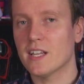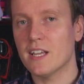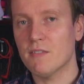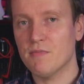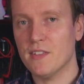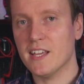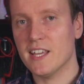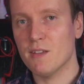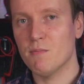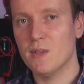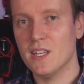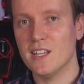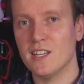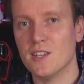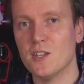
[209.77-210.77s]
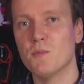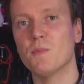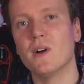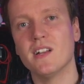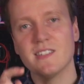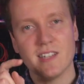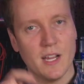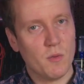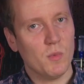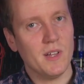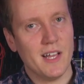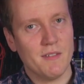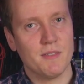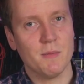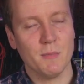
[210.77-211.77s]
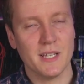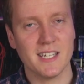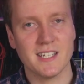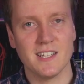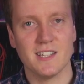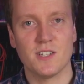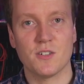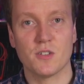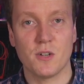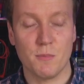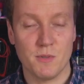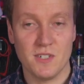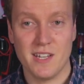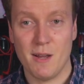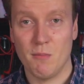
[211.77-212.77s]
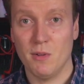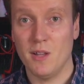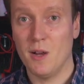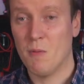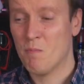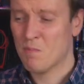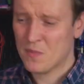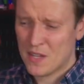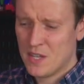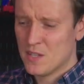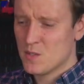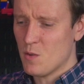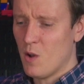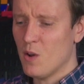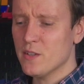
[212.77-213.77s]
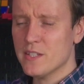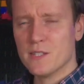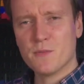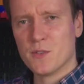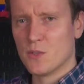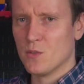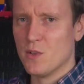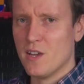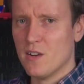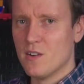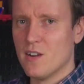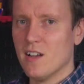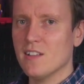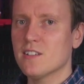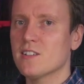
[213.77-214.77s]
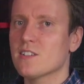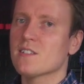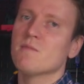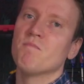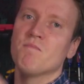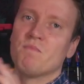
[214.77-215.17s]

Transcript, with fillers: If they give me any coupons, I will have them linked in the description down below. So all this for $300,